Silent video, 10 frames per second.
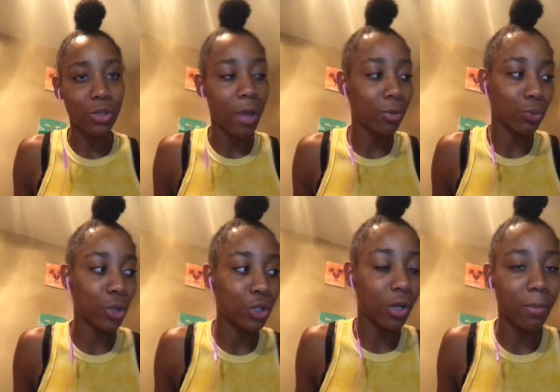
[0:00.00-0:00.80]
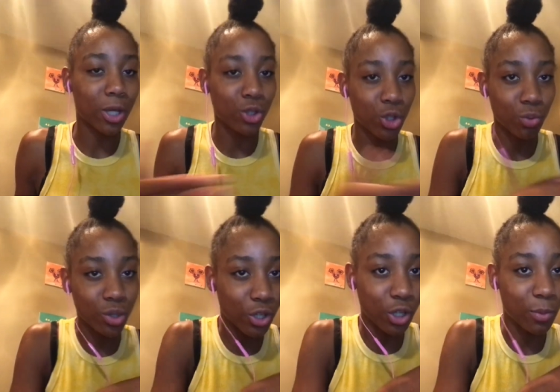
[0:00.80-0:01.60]
they was really trying to make sure you was
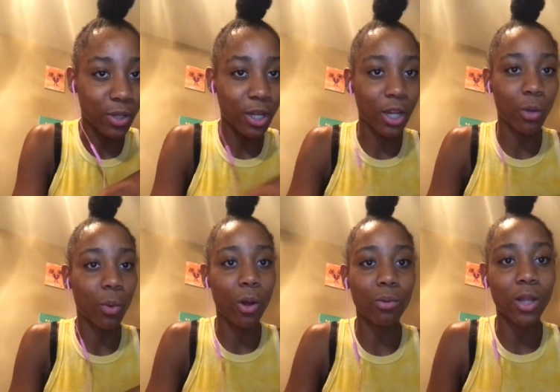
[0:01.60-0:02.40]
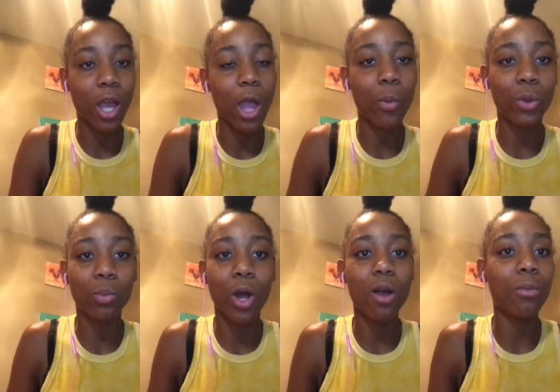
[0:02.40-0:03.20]
good, but they did the wrong thing with the
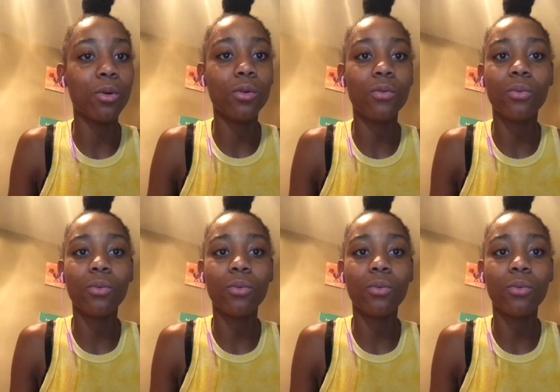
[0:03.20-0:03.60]
wrong move,